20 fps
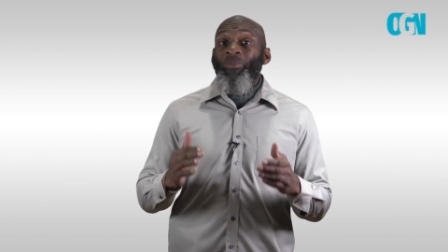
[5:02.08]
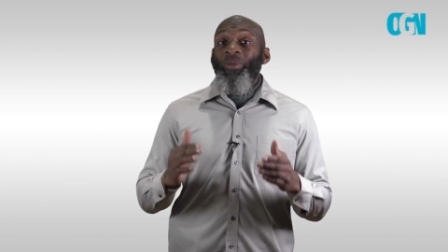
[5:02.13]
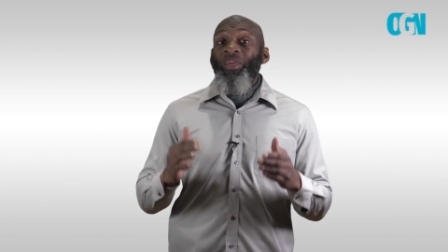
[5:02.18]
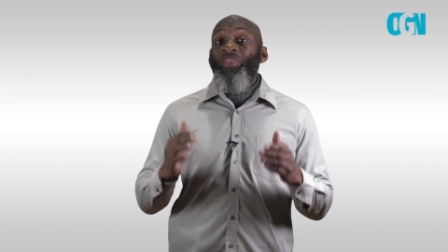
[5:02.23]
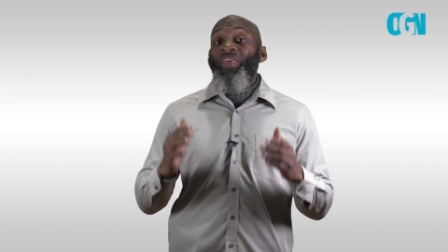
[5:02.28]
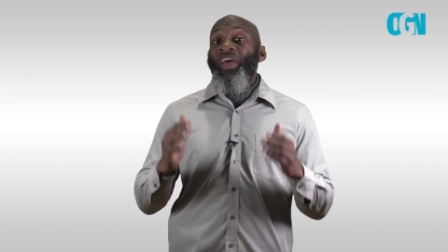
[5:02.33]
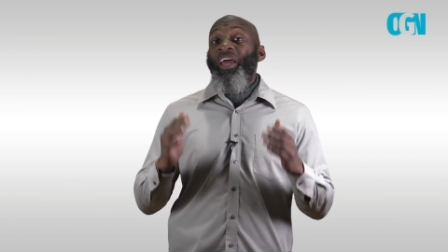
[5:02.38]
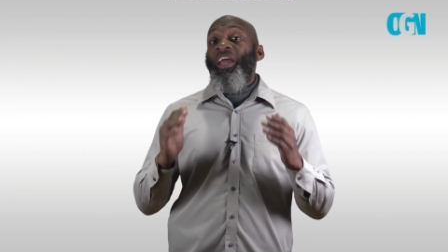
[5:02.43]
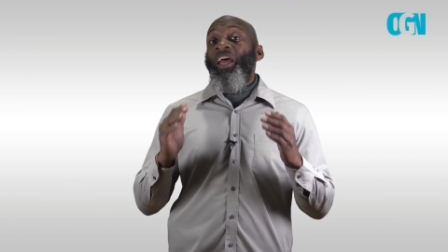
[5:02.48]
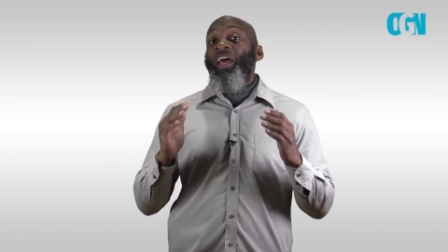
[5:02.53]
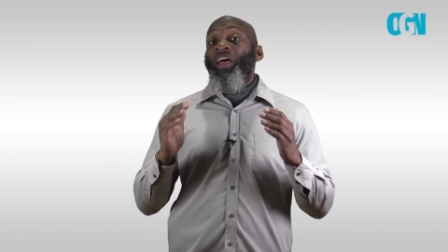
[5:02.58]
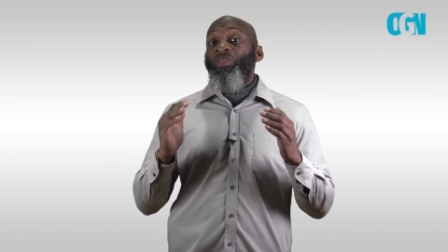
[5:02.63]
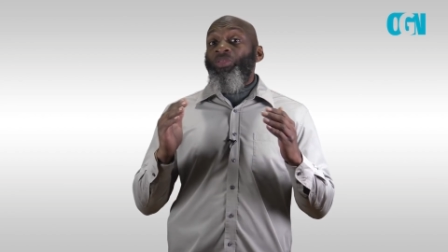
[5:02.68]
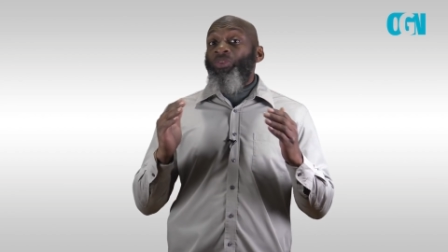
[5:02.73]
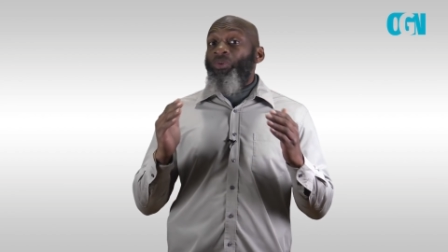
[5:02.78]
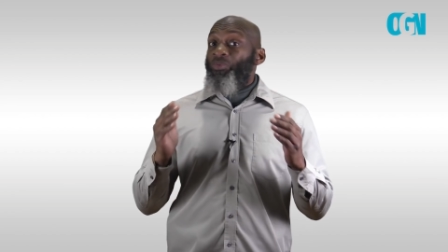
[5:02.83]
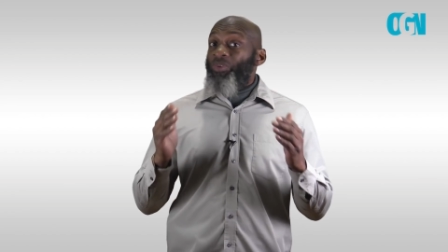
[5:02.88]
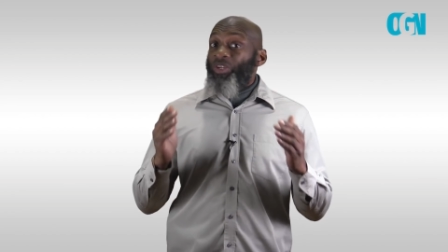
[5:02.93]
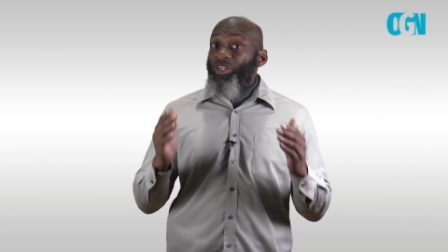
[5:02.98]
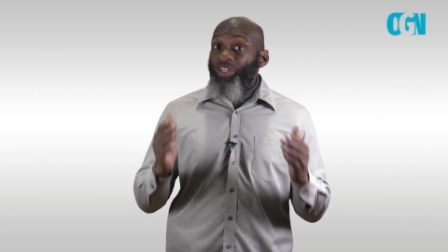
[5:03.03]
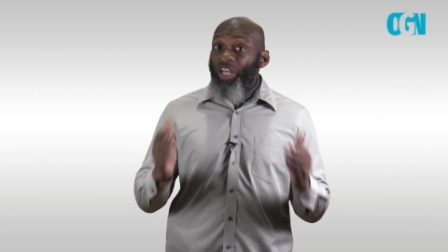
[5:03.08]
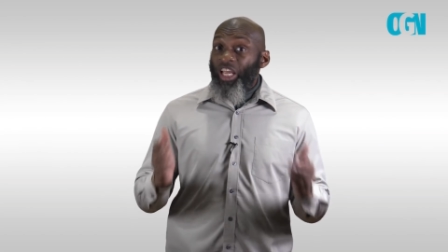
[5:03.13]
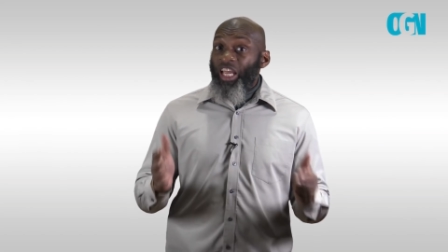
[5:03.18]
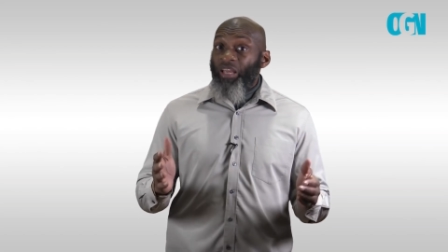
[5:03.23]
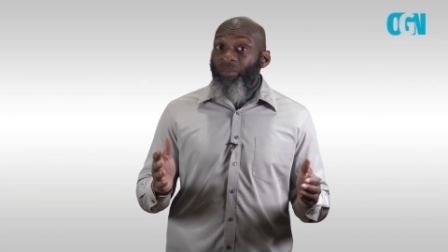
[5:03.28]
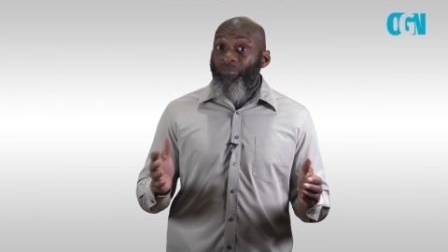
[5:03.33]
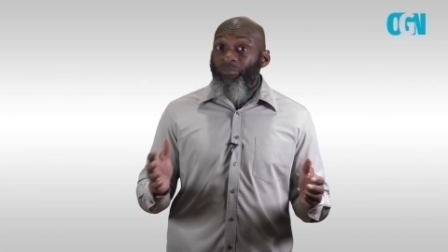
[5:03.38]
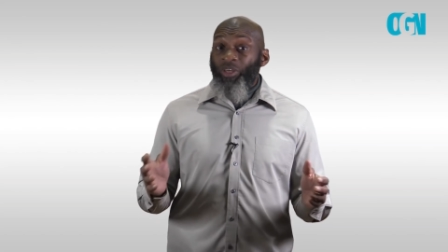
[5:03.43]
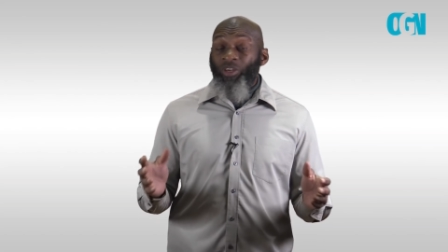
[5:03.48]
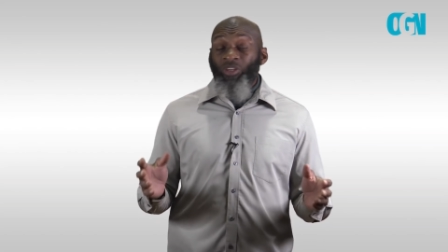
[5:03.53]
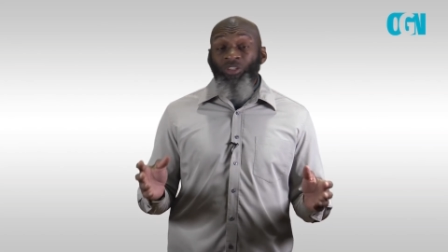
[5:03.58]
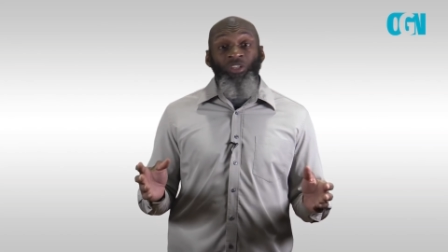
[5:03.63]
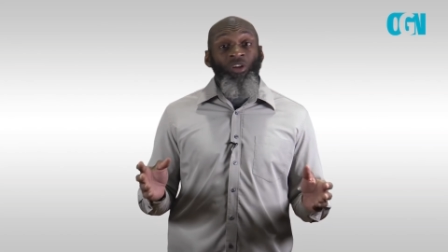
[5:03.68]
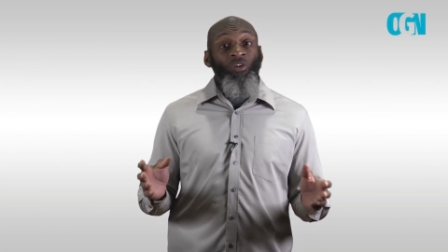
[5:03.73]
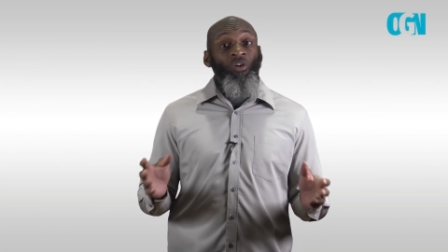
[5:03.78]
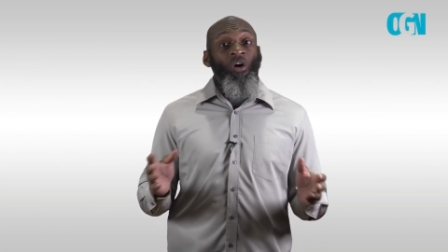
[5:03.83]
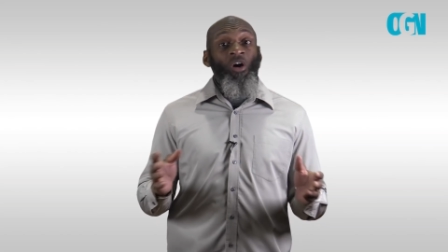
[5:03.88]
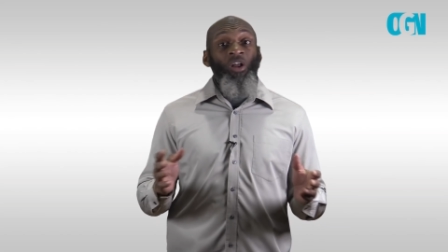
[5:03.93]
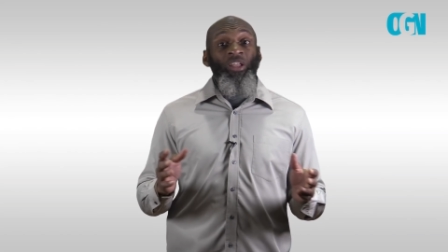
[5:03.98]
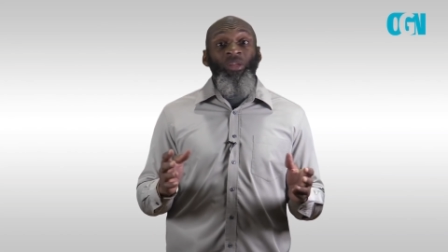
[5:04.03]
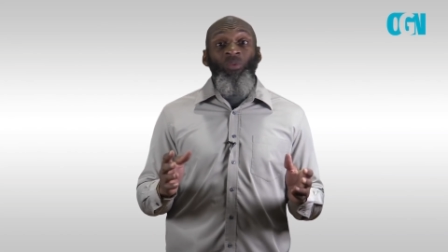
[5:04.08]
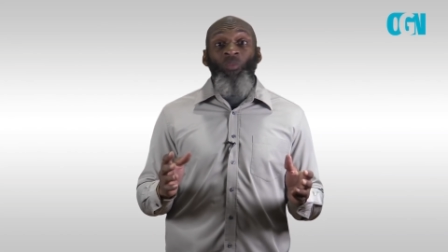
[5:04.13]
be they the regime, because they're all